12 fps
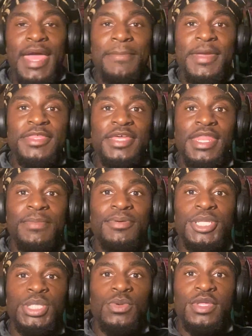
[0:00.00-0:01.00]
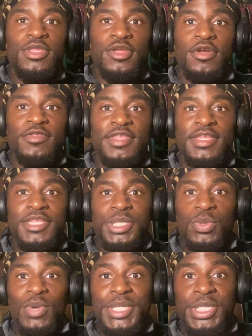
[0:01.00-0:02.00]
that basically put you in a circumstance
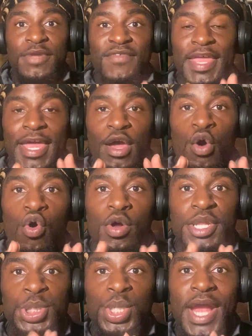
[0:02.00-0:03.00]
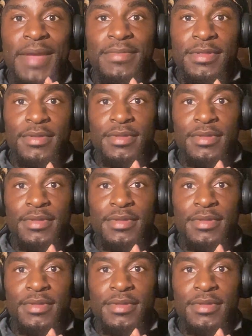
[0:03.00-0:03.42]
situation of getting caught and trapped